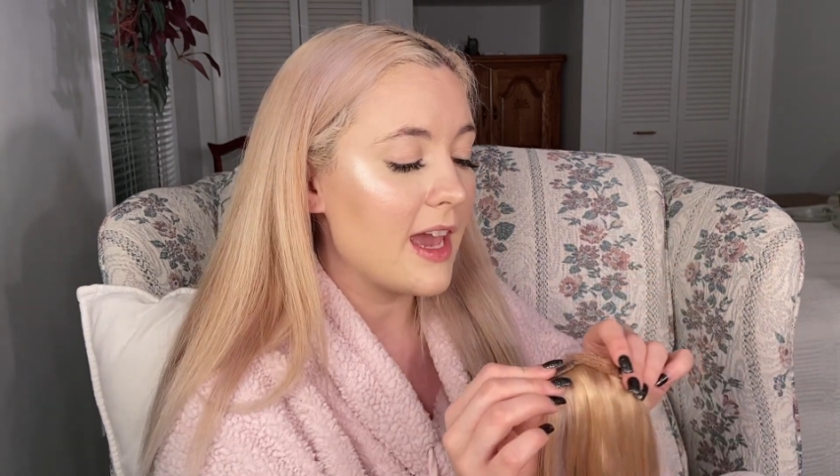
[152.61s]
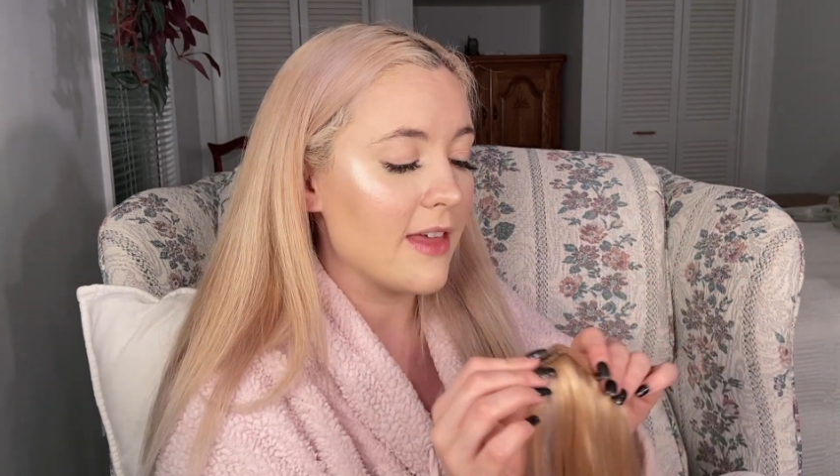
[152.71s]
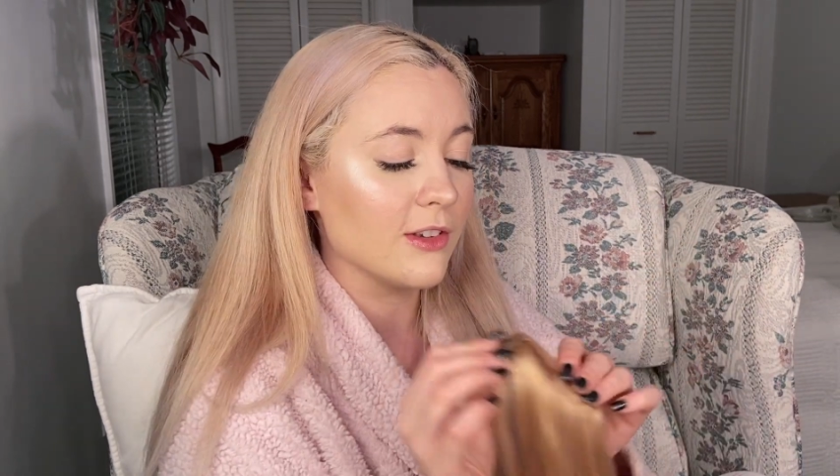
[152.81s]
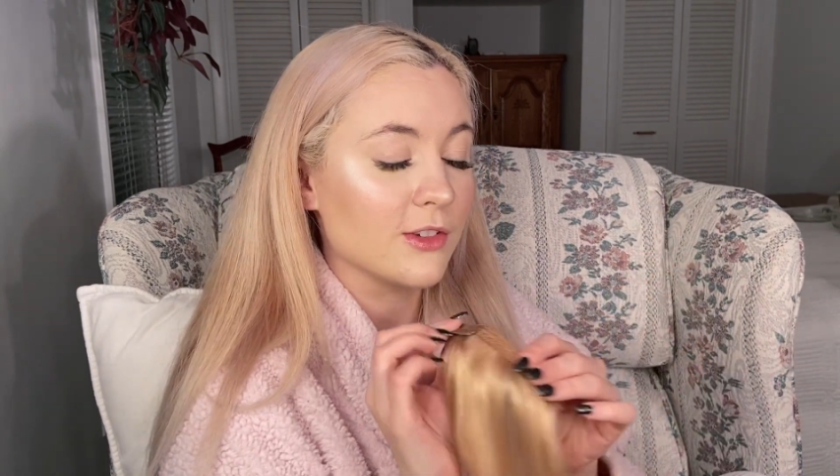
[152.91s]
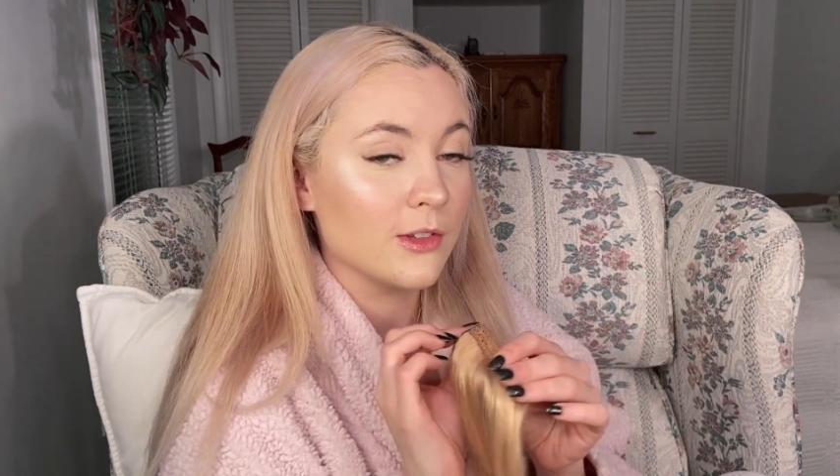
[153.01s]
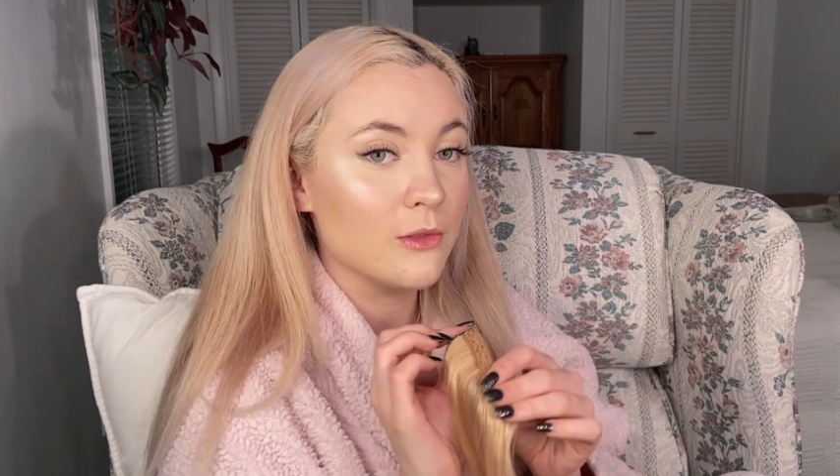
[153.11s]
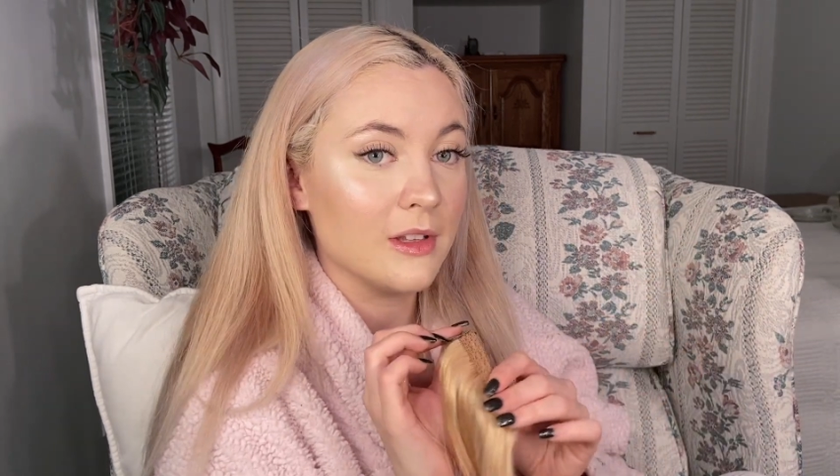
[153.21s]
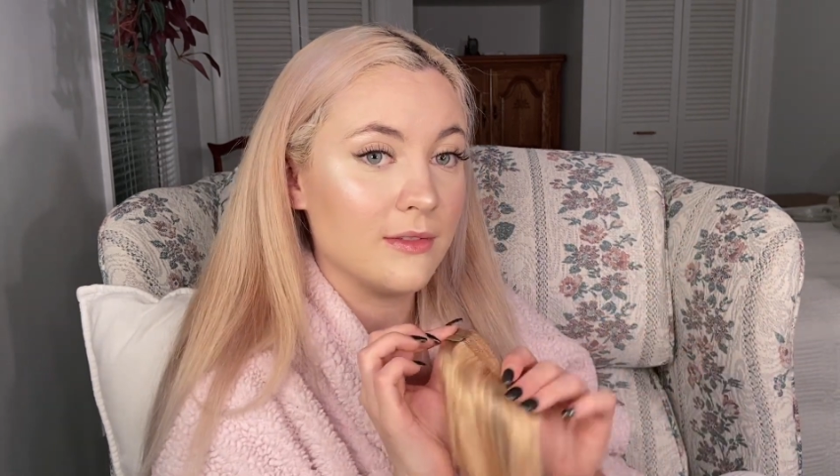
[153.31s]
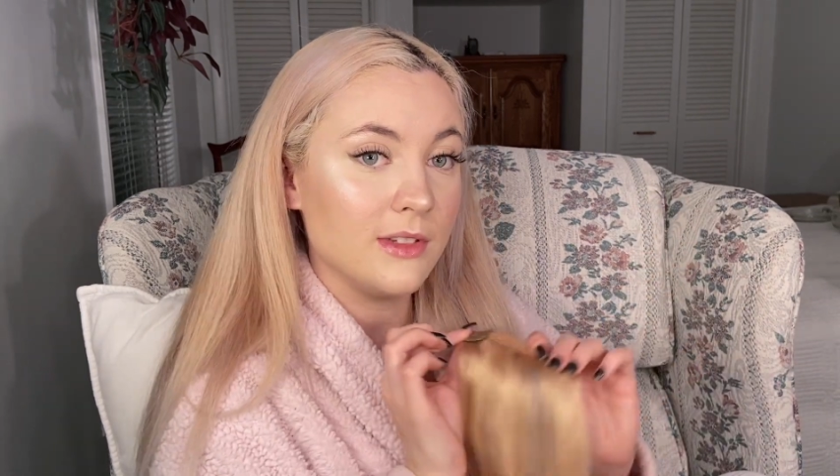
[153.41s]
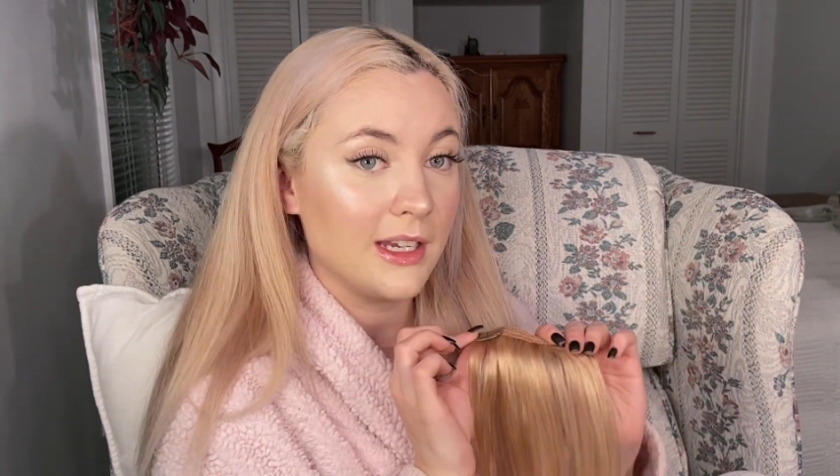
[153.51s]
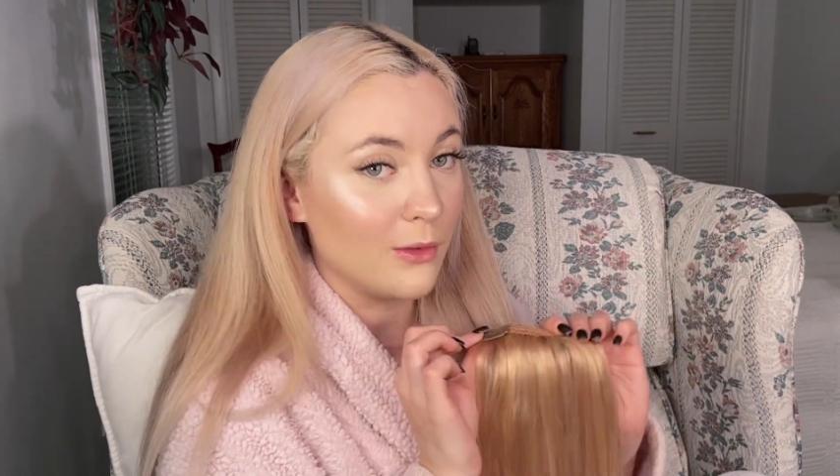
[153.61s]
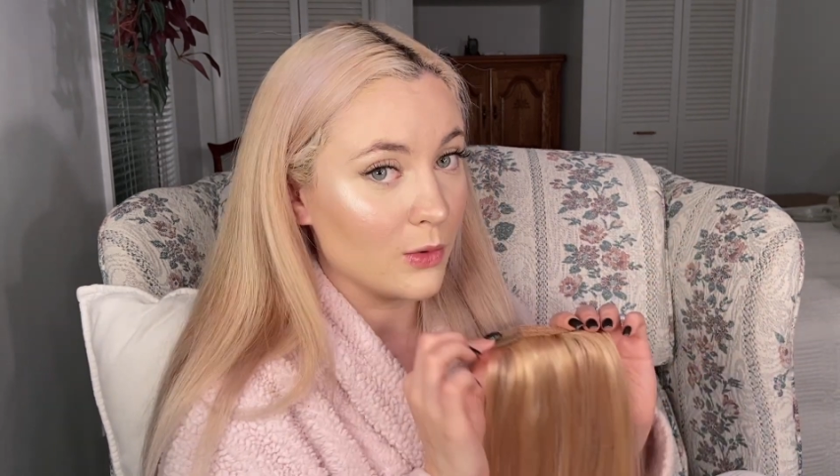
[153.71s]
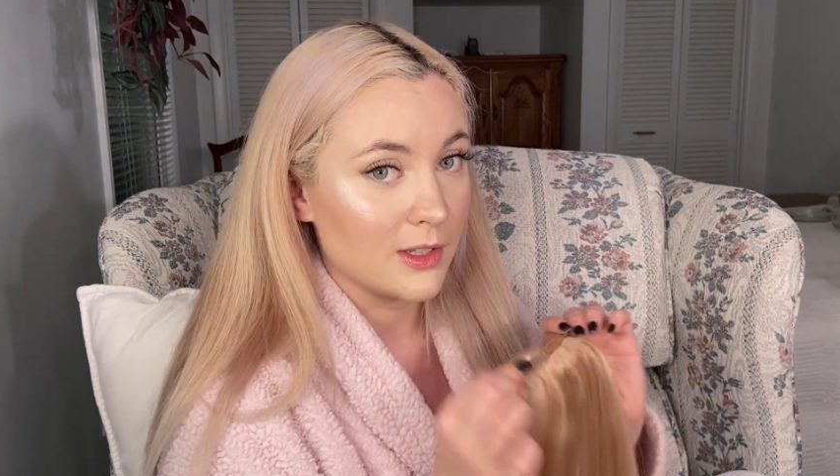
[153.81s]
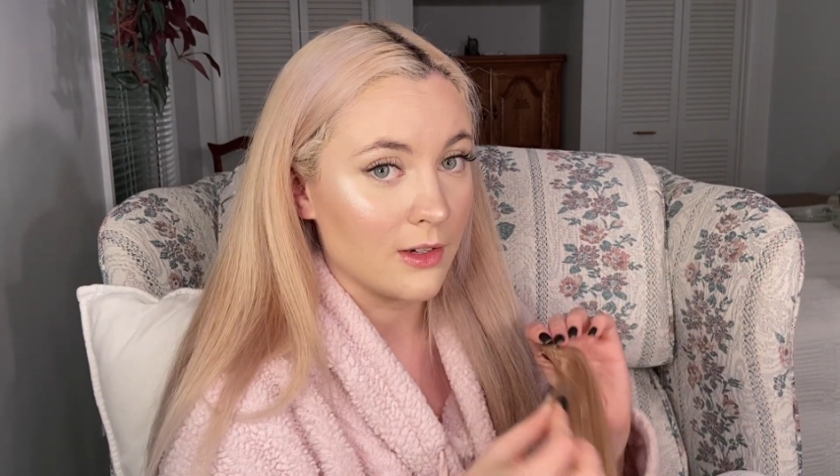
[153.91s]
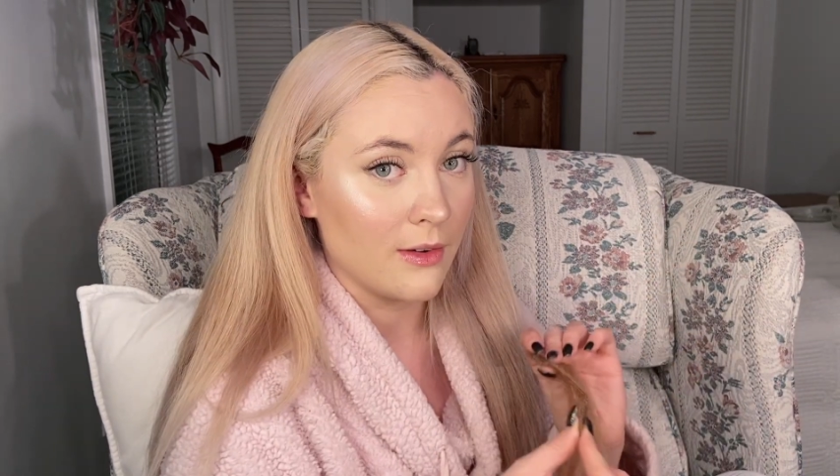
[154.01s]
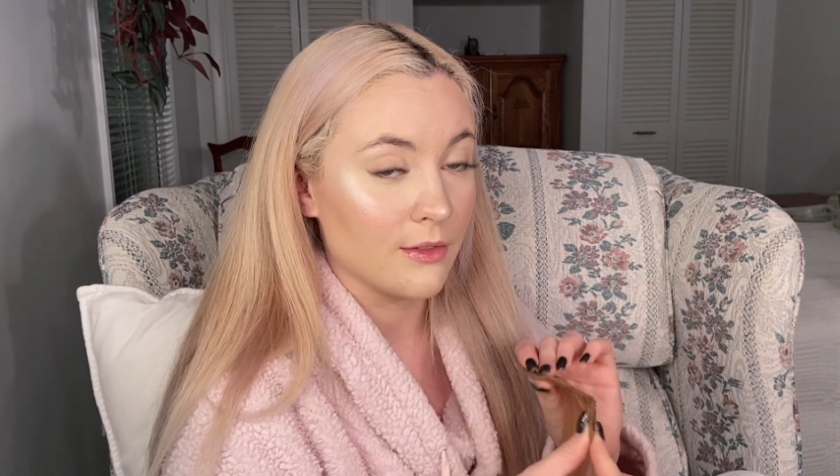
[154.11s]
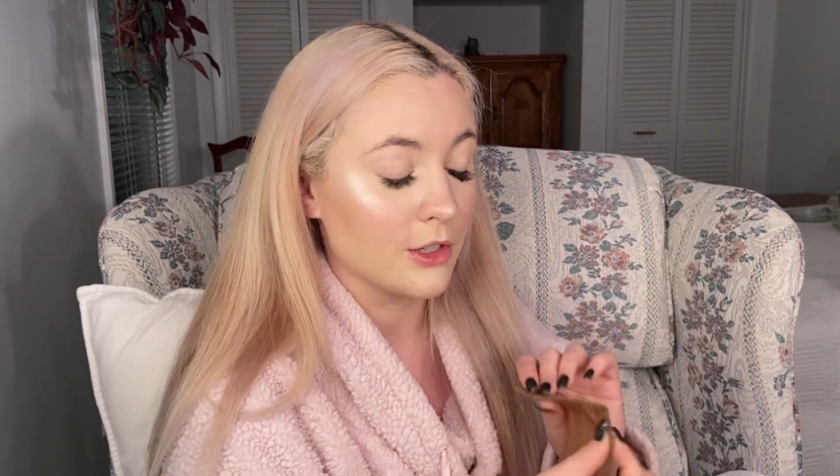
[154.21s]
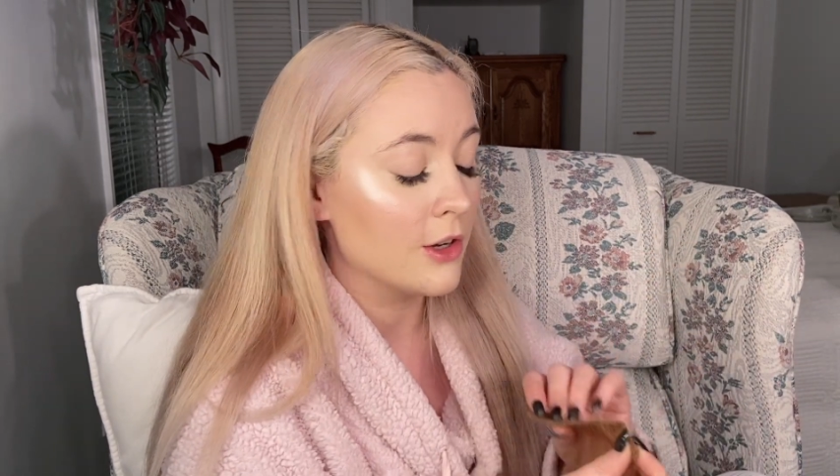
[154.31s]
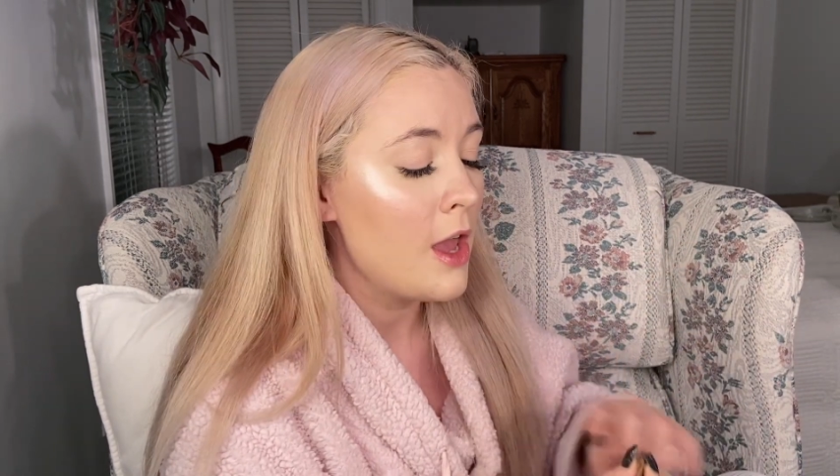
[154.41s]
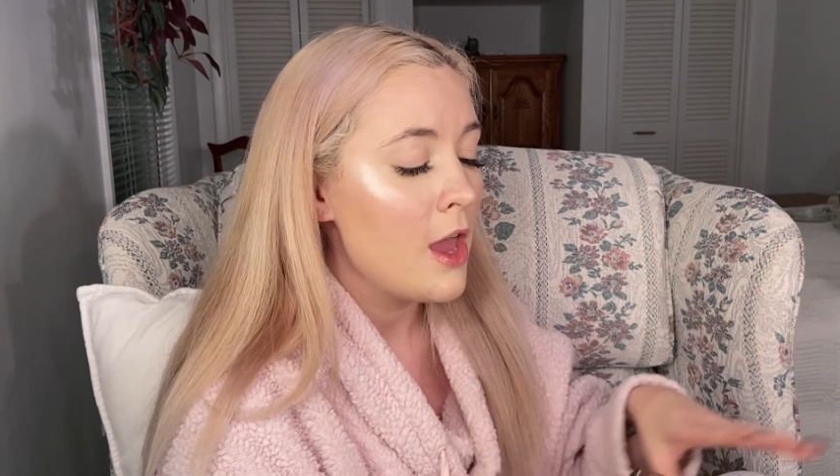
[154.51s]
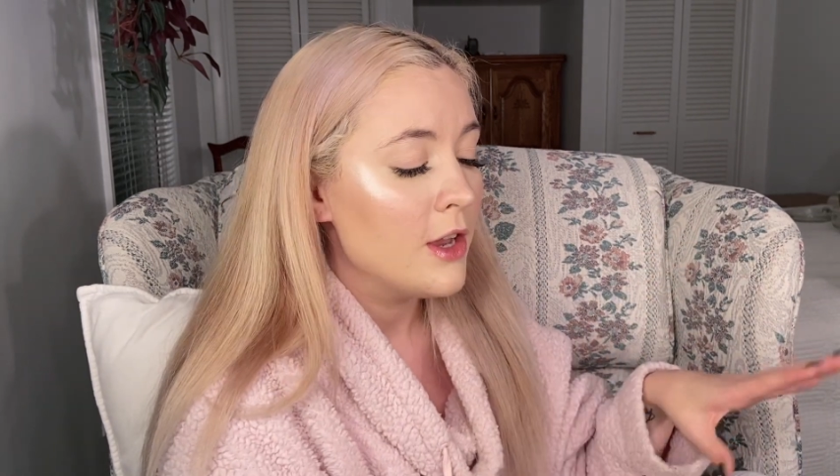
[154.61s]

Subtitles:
and there's no lifting whatsoever.